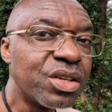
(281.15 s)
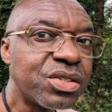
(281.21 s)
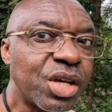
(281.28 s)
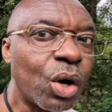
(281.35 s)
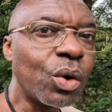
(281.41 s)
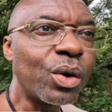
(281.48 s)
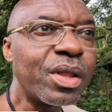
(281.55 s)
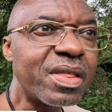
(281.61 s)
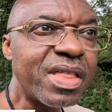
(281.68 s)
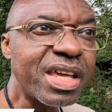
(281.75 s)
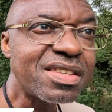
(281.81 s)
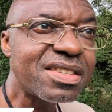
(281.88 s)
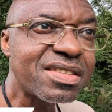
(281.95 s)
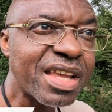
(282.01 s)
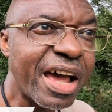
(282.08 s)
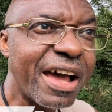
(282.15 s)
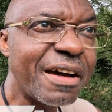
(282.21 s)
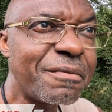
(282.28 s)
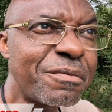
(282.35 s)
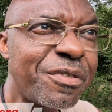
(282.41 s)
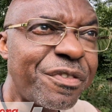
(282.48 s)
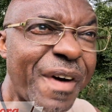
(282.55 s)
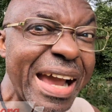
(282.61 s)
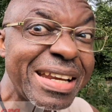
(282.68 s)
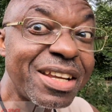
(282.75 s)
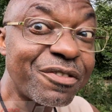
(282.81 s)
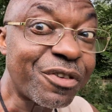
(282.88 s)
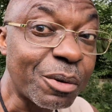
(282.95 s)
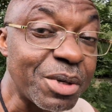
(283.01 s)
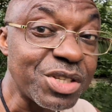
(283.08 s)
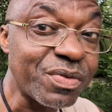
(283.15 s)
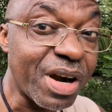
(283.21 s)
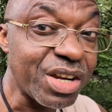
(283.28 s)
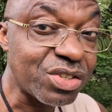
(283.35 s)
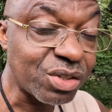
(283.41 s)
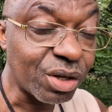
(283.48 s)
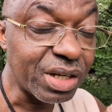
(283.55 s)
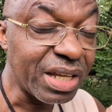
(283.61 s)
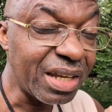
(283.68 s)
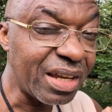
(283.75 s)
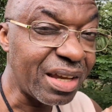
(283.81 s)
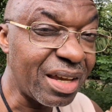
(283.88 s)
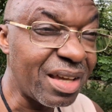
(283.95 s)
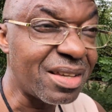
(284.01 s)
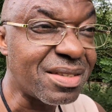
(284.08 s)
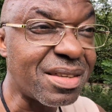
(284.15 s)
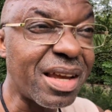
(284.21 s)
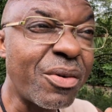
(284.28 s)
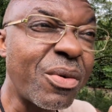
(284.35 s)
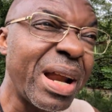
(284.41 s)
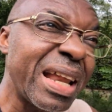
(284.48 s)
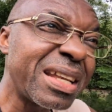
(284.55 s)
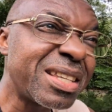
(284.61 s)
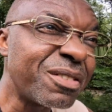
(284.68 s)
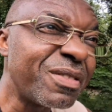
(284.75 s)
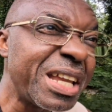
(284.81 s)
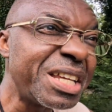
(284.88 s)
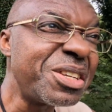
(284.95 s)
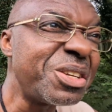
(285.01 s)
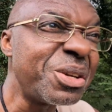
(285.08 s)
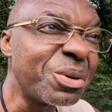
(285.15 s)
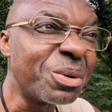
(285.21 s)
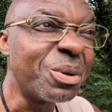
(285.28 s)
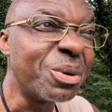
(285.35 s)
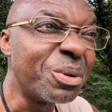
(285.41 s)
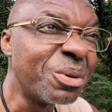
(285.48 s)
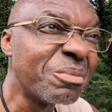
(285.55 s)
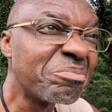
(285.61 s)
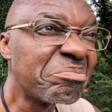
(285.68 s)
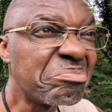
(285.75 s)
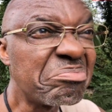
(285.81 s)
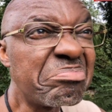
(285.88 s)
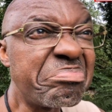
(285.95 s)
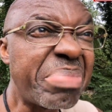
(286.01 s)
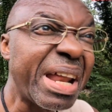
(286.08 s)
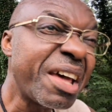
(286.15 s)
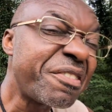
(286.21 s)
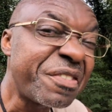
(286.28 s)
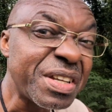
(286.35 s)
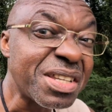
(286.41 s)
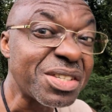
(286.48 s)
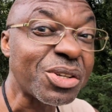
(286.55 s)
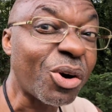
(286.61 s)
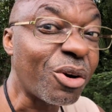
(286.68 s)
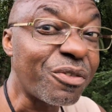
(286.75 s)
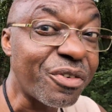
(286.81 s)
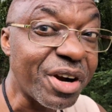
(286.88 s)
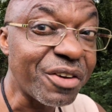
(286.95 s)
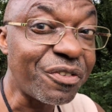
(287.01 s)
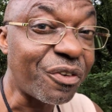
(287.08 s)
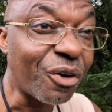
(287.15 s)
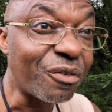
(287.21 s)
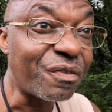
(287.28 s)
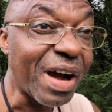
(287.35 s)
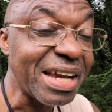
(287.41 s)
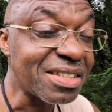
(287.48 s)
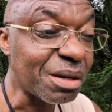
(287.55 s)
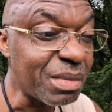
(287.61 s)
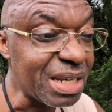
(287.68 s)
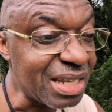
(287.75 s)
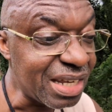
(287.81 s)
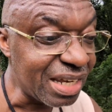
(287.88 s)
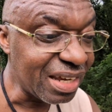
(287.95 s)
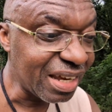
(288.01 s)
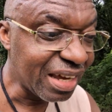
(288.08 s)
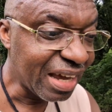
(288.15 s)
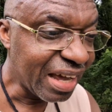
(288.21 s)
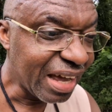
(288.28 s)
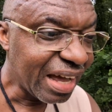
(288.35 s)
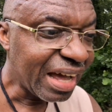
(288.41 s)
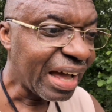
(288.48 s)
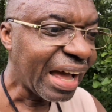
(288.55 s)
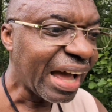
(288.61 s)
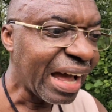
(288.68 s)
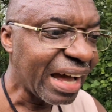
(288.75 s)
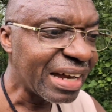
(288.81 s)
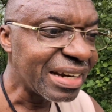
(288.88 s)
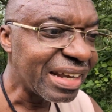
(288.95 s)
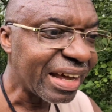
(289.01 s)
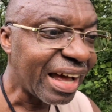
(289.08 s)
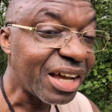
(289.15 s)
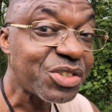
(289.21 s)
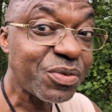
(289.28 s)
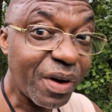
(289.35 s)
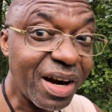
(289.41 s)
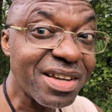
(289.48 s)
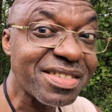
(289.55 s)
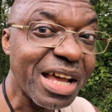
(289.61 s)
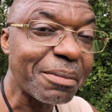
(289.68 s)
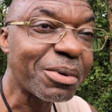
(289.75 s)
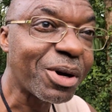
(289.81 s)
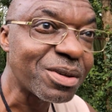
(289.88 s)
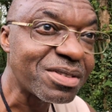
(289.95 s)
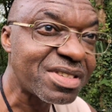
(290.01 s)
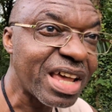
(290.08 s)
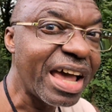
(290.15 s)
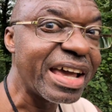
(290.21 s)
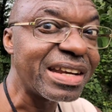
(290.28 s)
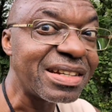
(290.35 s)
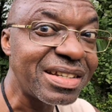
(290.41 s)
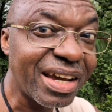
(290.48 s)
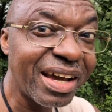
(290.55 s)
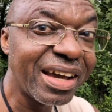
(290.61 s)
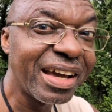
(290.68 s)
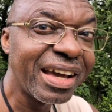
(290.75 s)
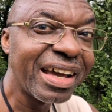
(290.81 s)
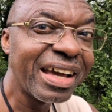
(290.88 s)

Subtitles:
So this finding from this very study is a relatively new benefit discovery for vitamin D. And as far as I'm concerned,